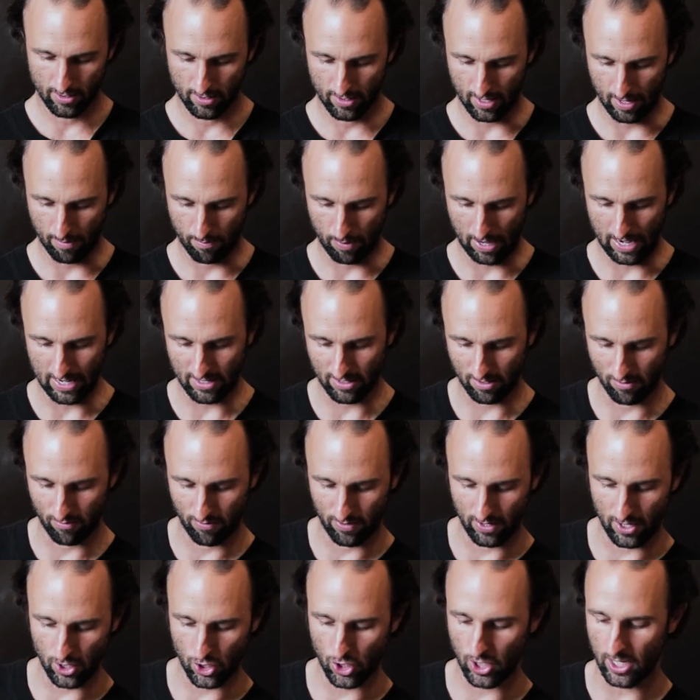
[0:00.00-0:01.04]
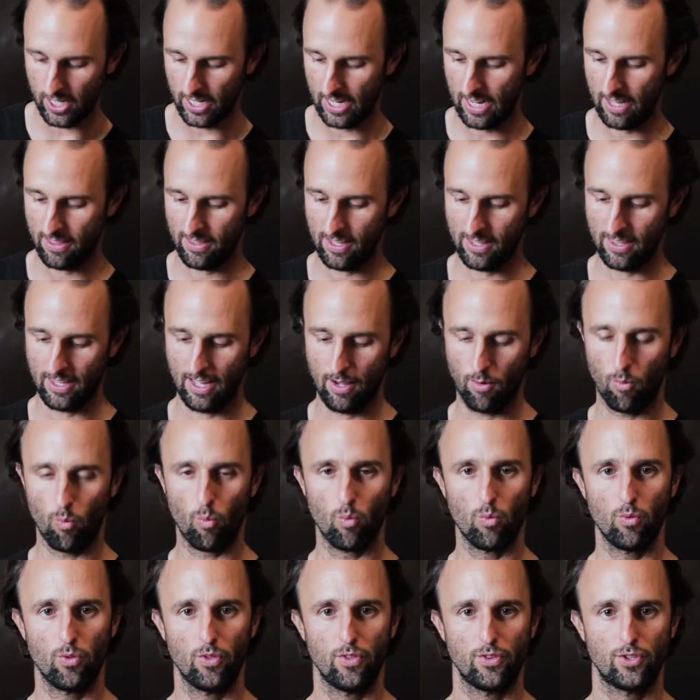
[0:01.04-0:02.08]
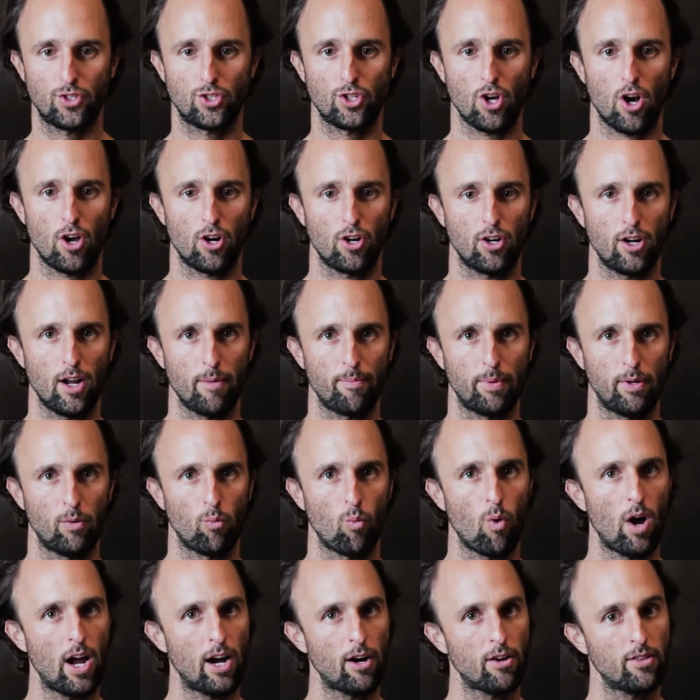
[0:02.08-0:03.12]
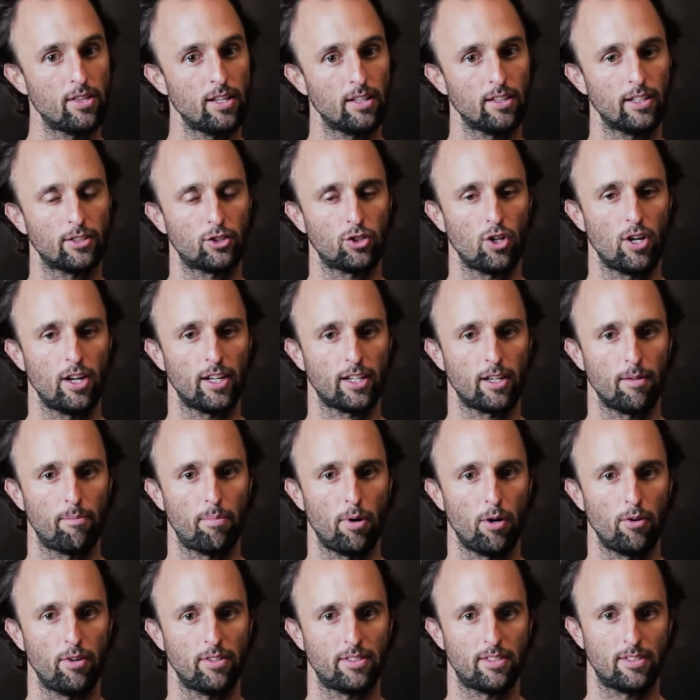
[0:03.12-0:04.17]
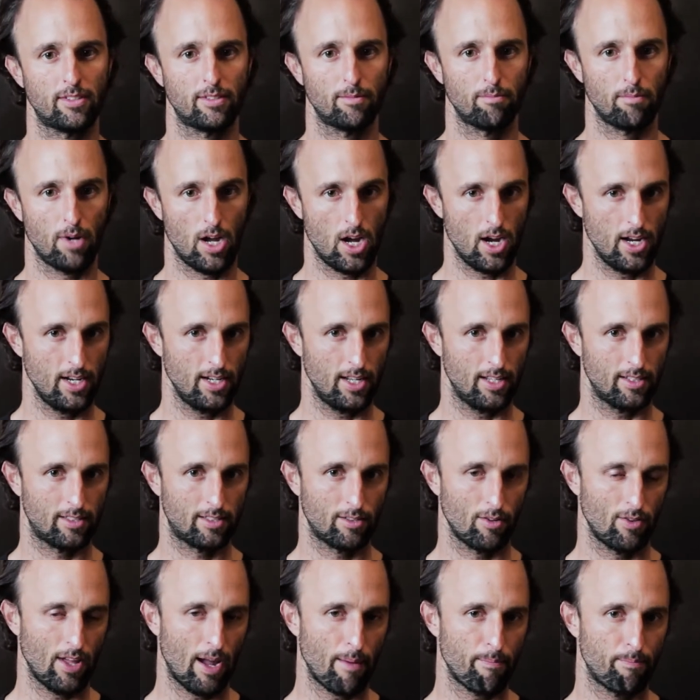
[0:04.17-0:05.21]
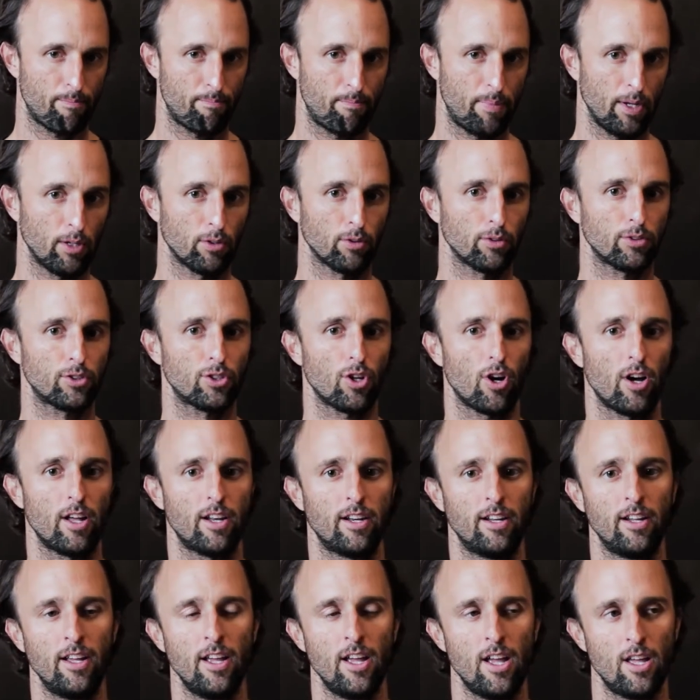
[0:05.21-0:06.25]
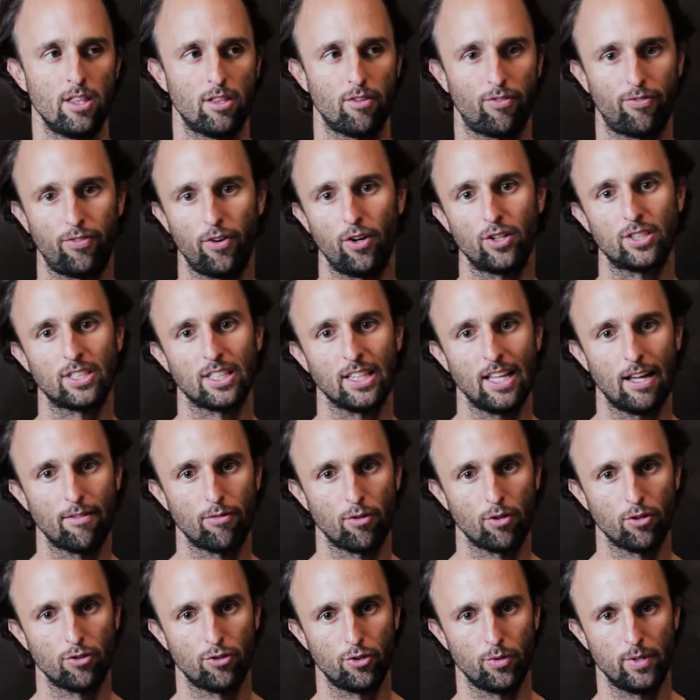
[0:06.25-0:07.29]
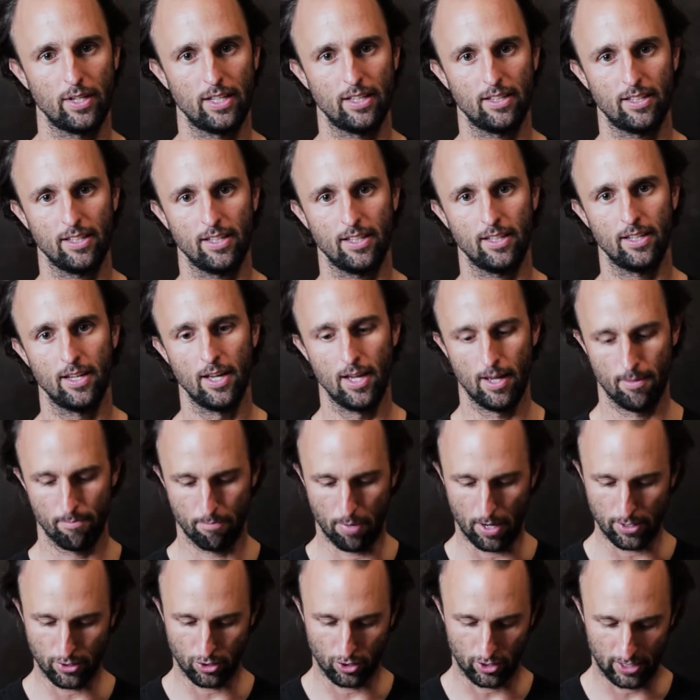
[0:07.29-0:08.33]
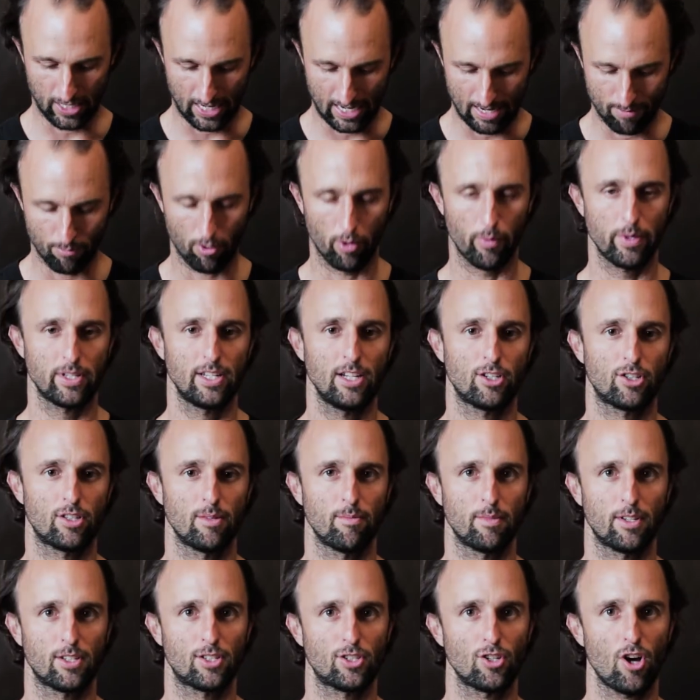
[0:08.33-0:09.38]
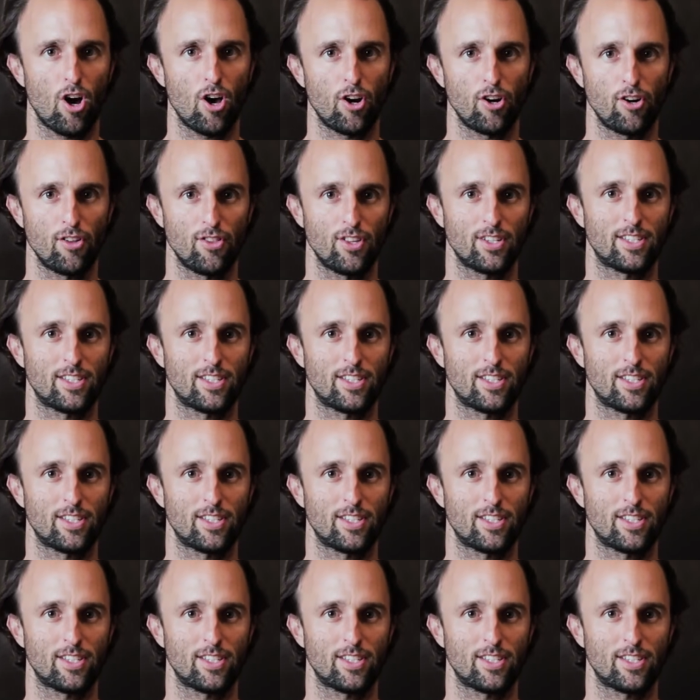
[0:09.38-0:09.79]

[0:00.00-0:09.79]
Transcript: They paint and finish it, and then they solder up and wire the electronic components behind it. So that builds on the first level doing the buzzer game where we teach them to solder.